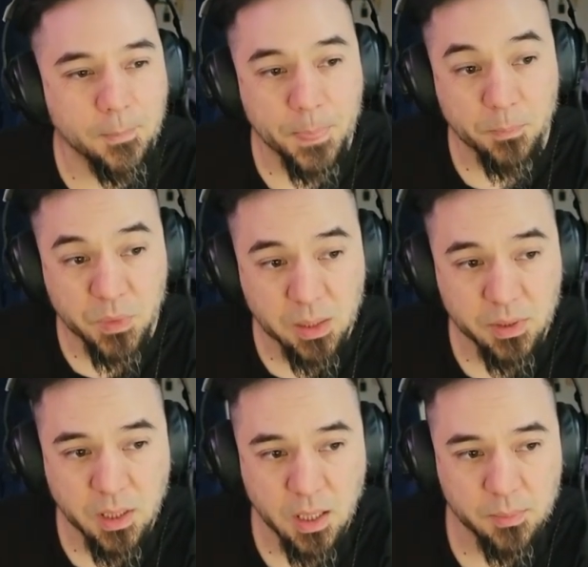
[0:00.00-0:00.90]

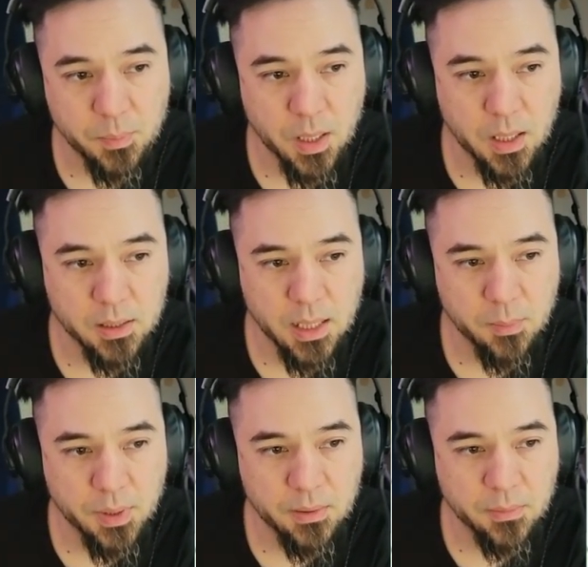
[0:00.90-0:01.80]
Demon God
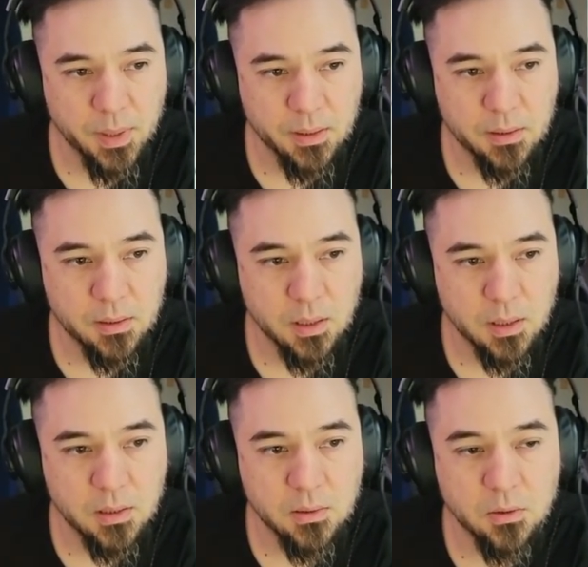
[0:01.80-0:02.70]
database batch
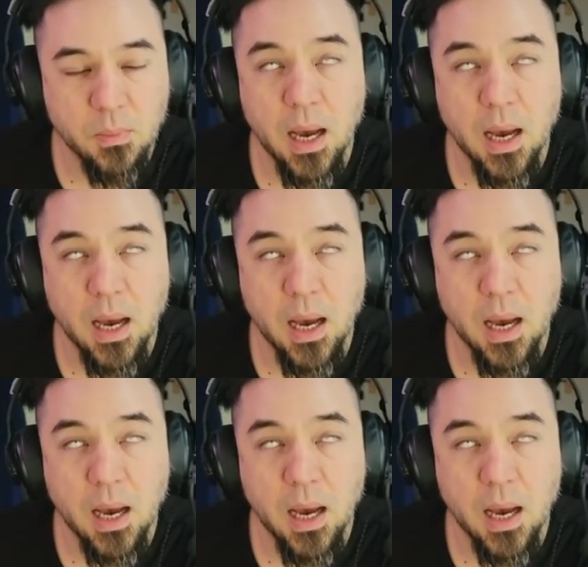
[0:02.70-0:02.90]
system.